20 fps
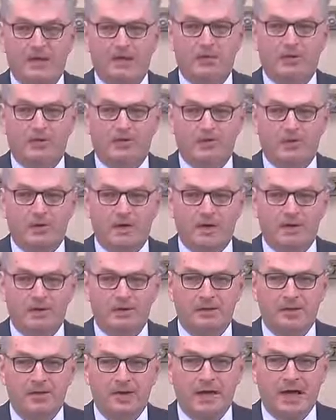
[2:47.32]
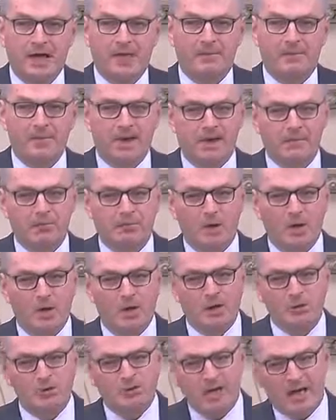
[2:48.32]
conduct and
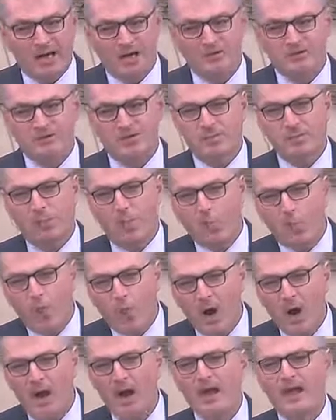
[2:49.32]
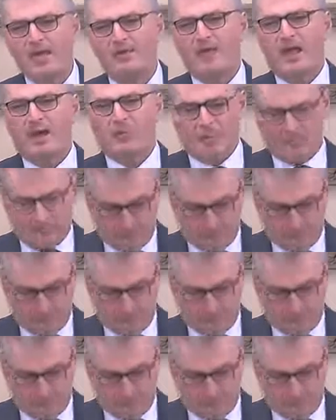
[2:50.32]
challenged them why they were